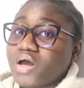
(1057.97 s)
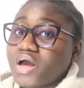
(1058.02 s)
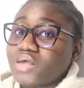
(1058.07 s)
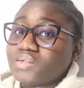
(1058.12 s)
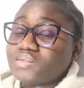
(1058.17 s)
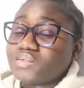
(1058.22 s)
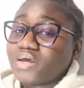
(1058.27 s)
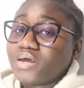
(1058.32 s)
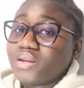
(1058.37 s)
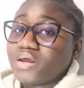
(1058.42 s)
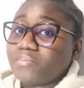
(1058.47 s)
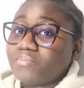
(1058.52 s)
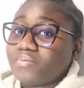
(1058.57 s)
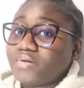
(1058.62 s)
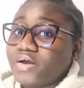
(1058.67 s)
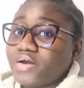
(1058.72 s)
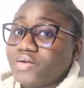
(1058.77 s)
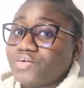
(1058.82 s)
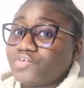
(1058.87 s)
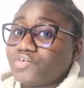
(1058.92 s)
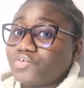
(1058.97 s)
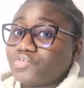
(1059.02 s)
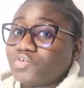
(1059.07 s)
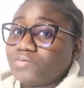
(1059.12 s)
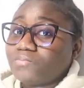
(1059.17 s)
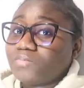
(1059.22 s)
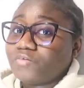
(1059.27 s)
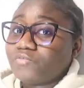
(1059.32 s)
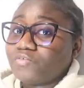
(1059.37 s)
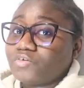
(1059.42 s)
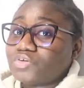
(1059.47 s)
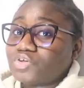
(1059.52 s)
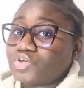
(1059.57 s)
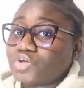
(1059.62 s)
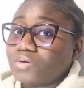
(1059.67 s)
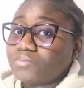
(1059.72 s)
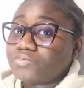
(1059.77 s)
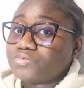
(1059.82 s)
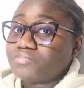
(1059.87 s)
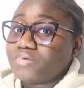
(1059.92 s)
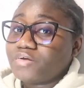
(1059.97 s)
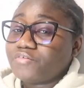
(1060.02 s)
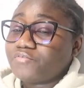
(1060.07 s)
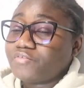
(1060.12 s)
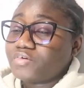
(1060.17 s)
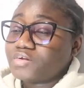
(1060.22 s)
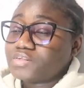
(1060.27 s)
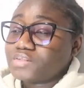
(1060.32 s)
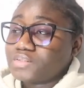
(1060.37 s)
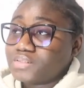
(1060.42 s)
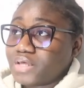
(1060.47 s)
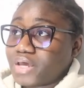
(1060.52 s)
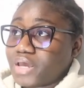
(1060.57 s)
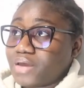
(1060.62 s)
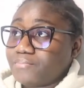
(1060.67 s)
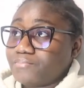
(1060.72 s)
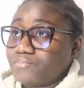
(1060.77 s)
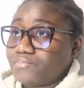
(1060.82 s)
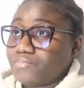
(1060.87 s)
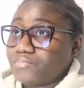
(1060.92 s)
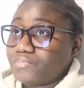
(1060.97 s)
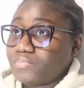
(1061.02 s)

I started applying in October for jobs, my first time